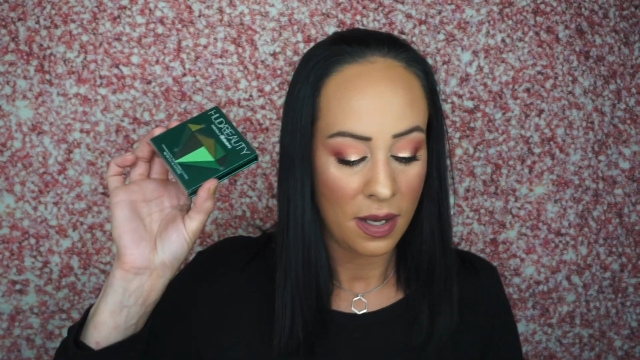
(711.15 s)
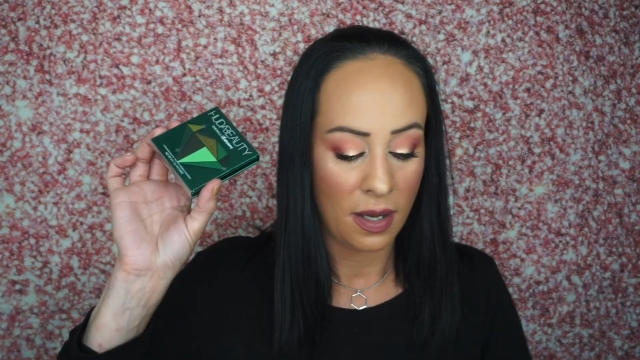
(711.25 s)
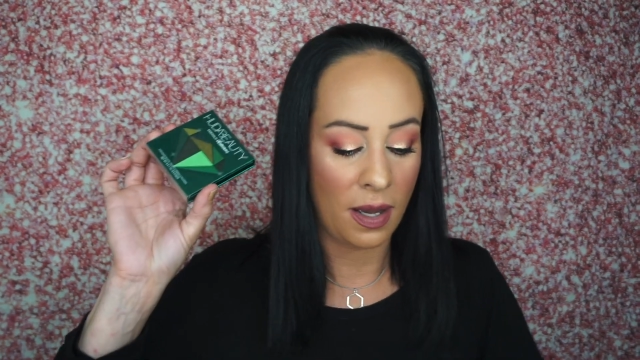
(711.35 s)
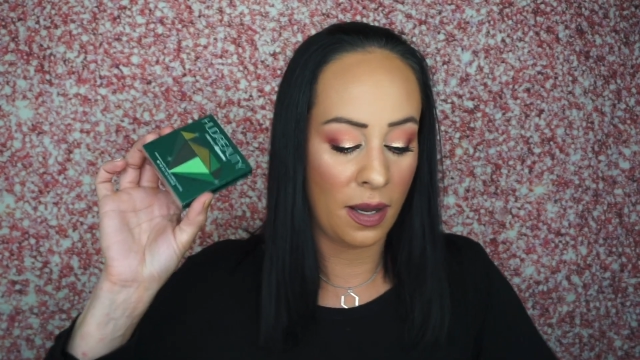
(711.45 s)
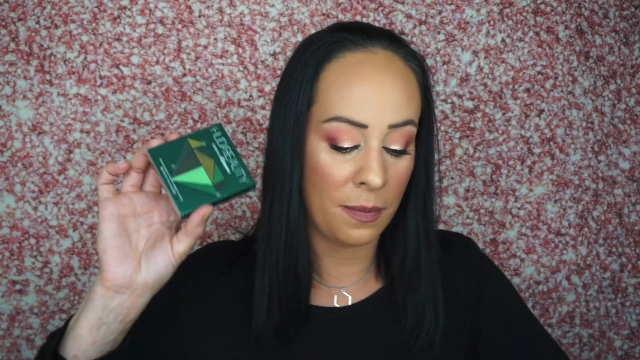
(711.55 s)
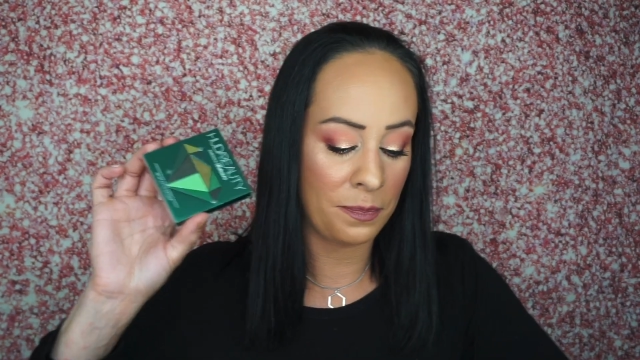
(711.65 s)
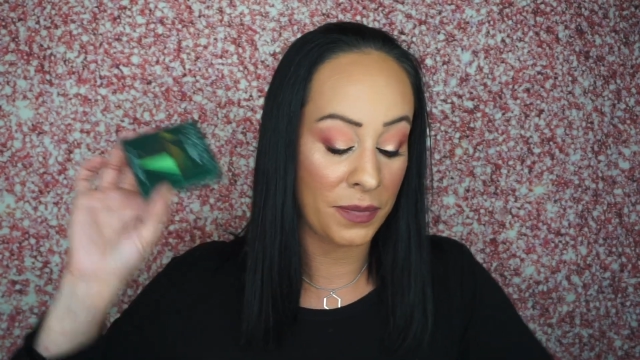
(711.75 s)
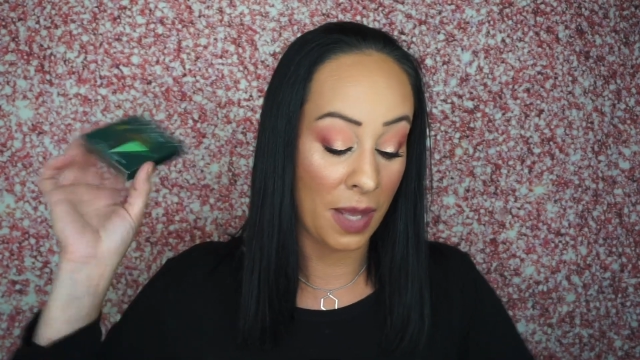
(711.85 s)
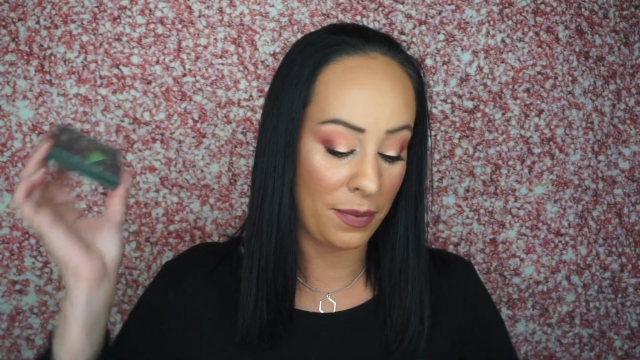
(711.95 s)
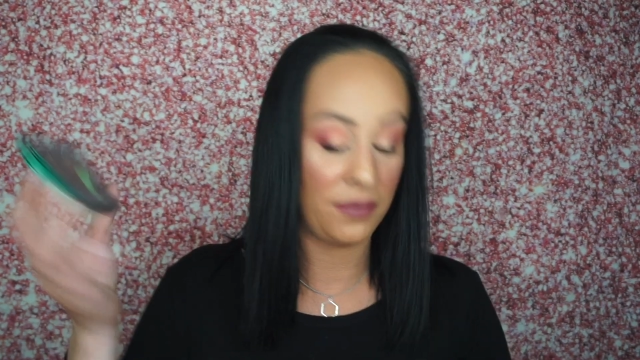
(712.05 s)
I
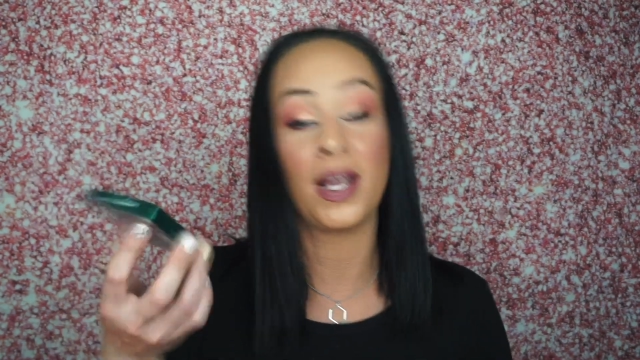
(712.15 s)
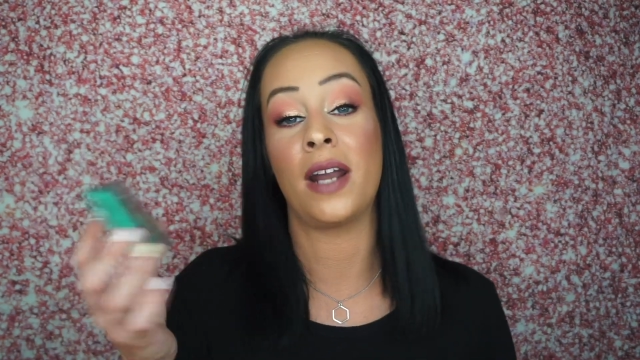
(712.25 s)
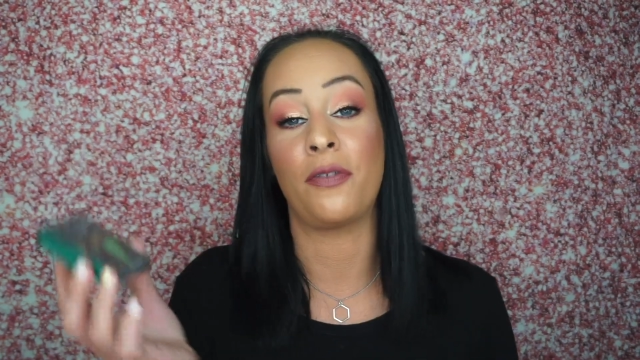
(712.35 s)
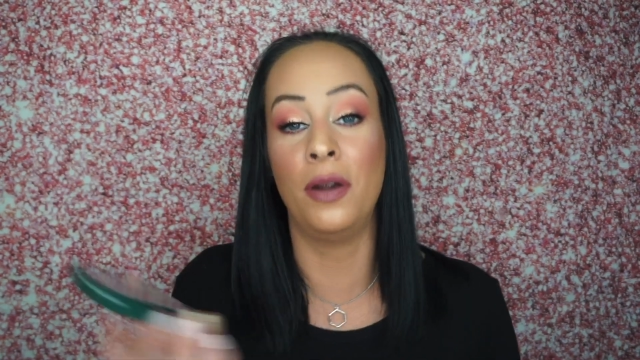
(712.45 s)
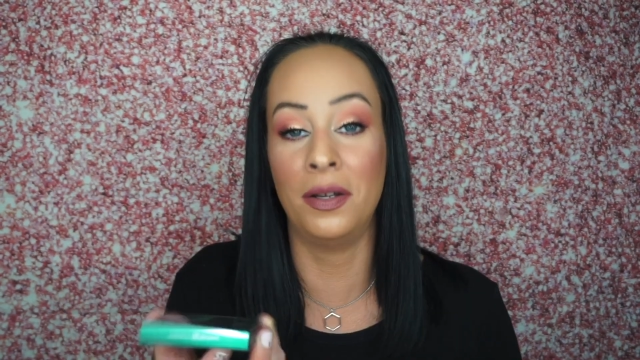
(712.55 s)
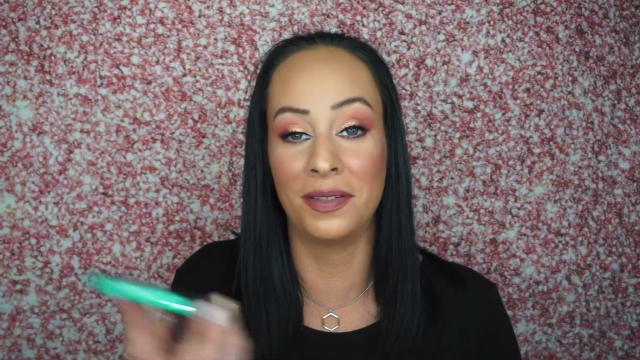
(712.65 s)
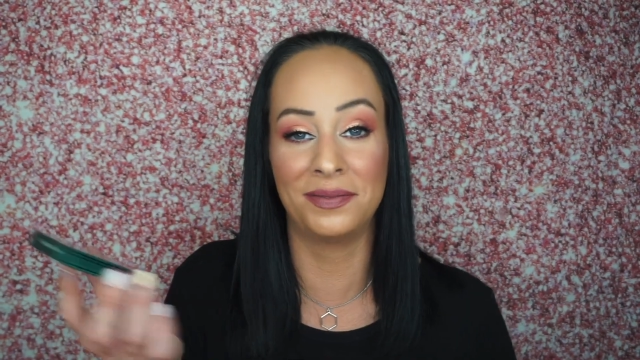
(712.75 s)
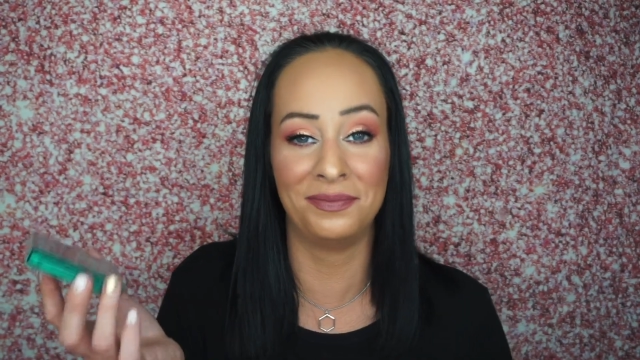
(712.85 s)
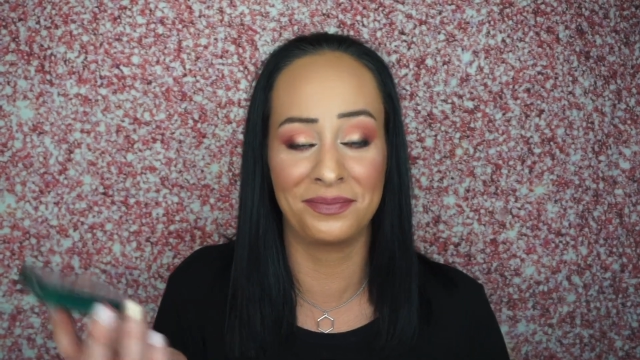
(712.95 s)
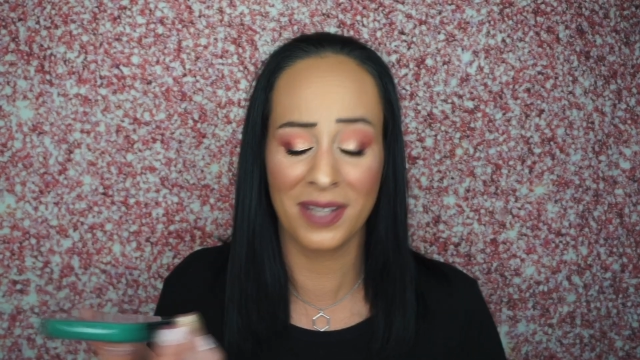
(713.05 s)
believe I got it
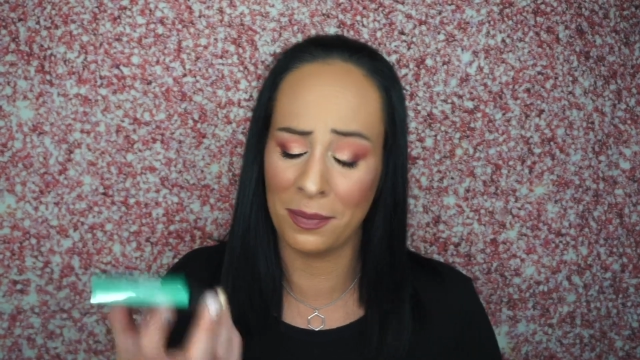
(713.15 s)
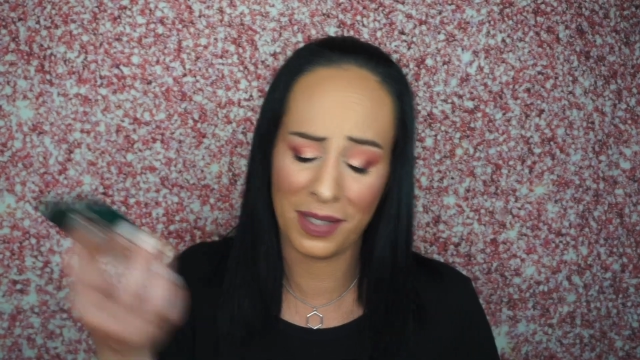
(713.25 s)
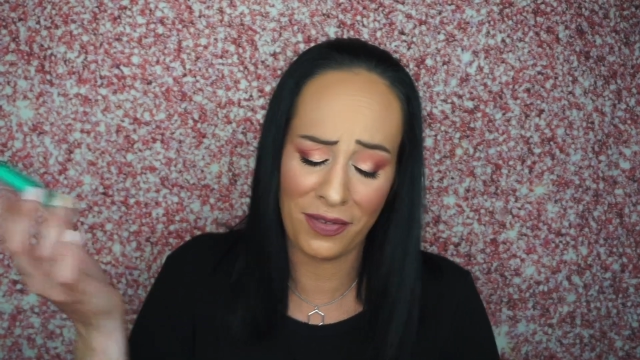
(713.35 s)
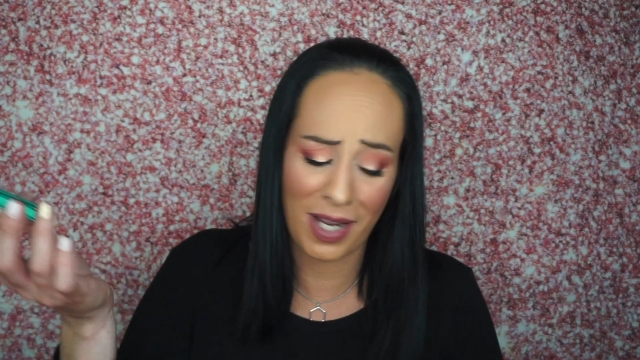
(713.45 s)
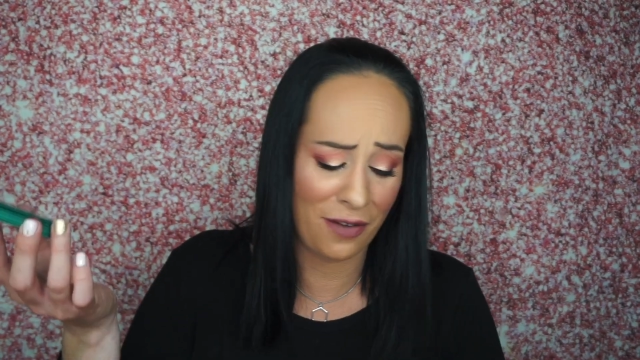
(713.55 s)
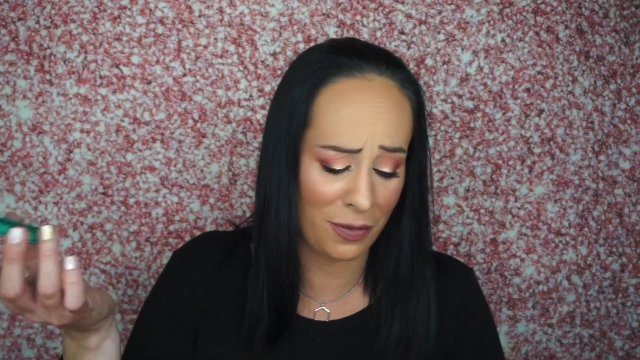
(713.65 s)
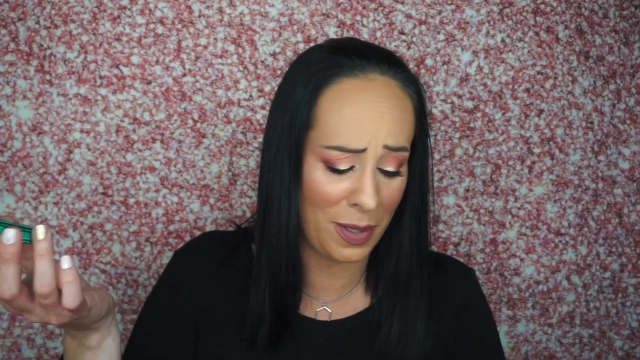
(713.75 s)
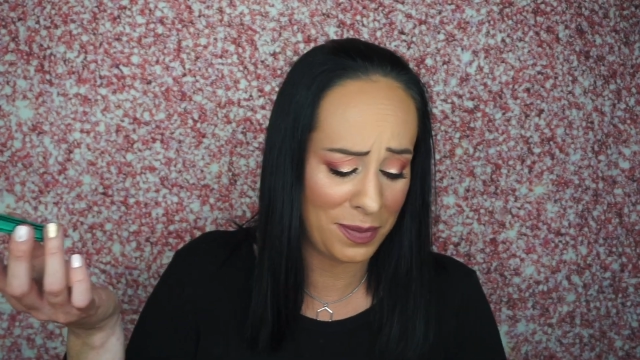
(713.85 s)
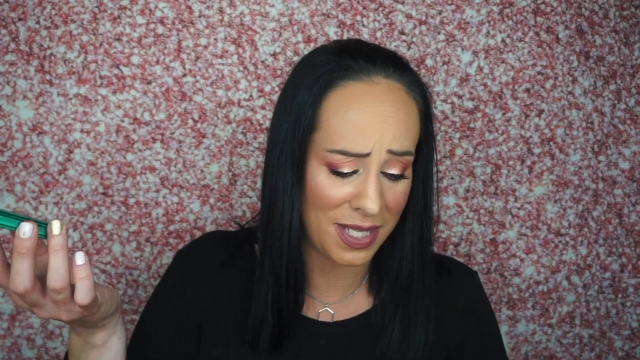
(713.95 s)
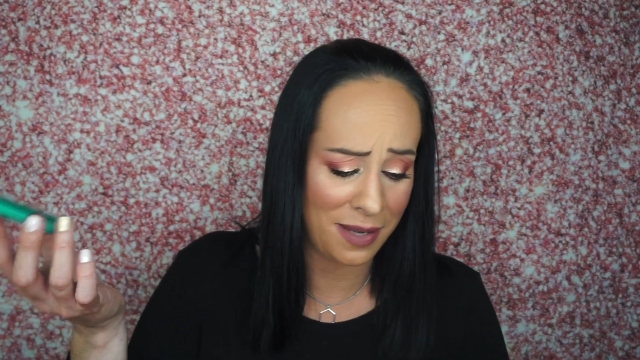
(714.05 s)
from,
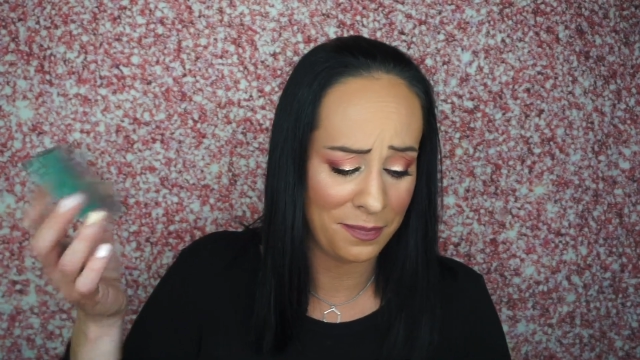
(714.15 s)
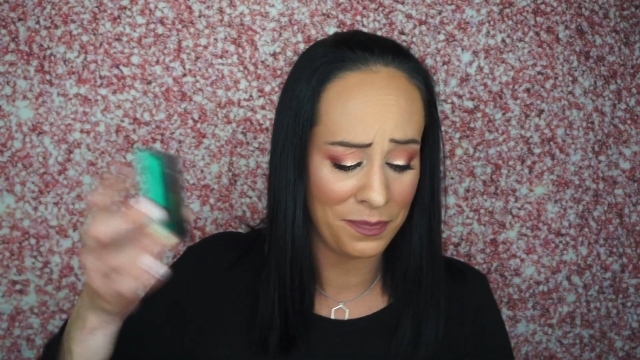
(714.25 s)
Ipsy.